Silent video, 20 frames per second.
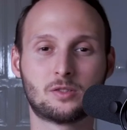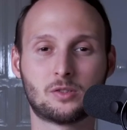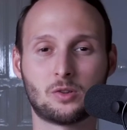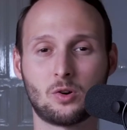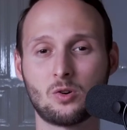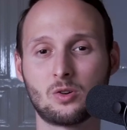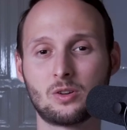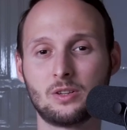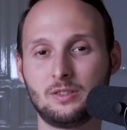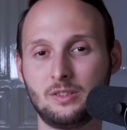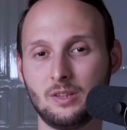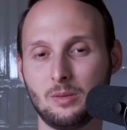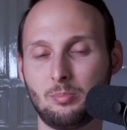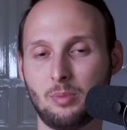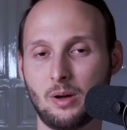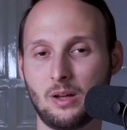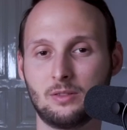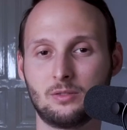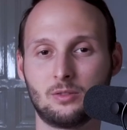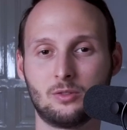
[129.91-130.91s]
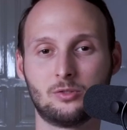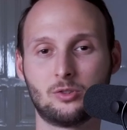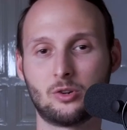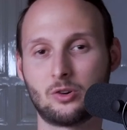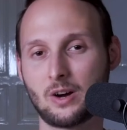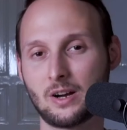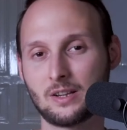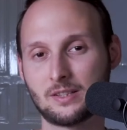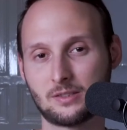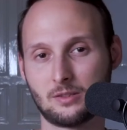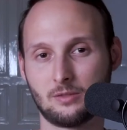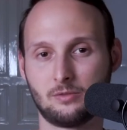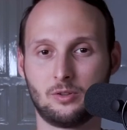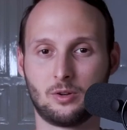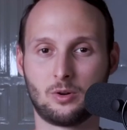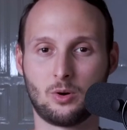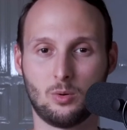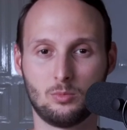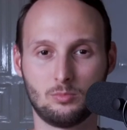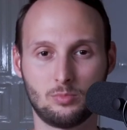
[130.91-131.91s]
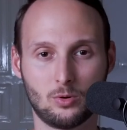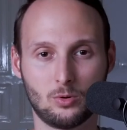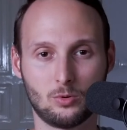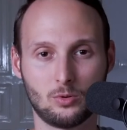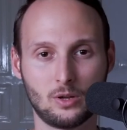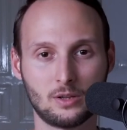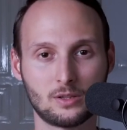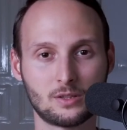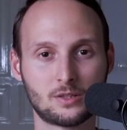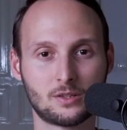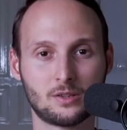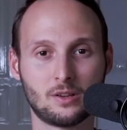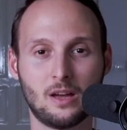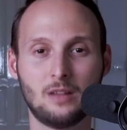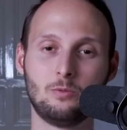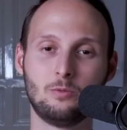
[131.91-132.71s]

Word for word: strongly depend on the rest of the components,